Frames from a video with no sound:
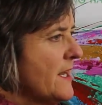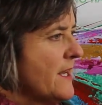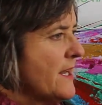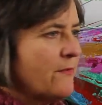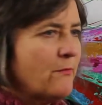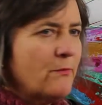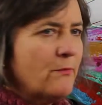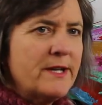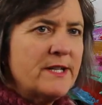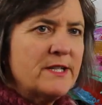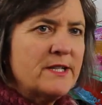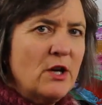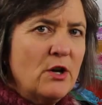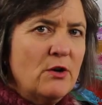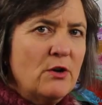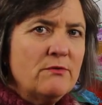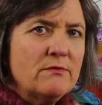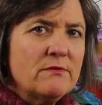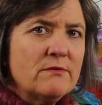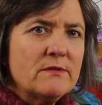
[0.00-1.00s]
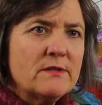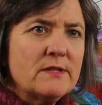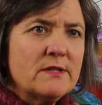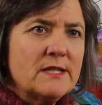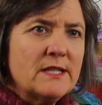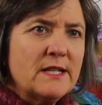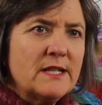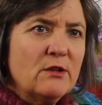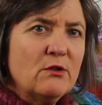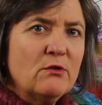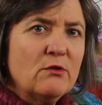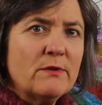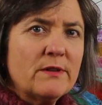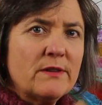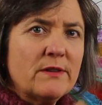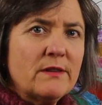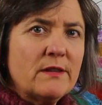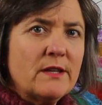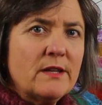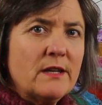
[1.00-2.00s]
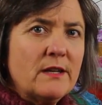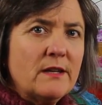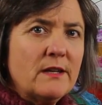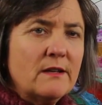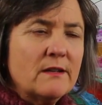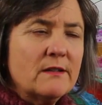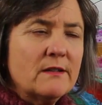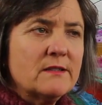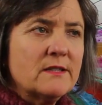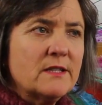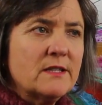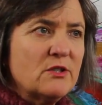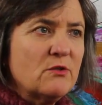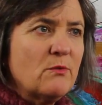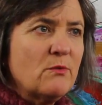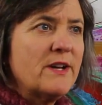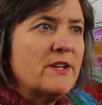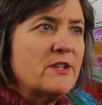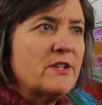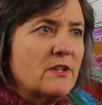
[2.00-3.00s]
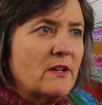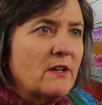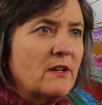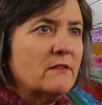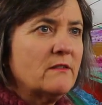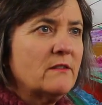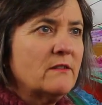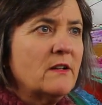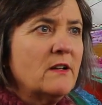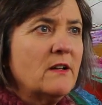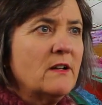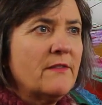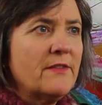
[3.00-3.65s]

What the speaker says: if we don't deal with the situation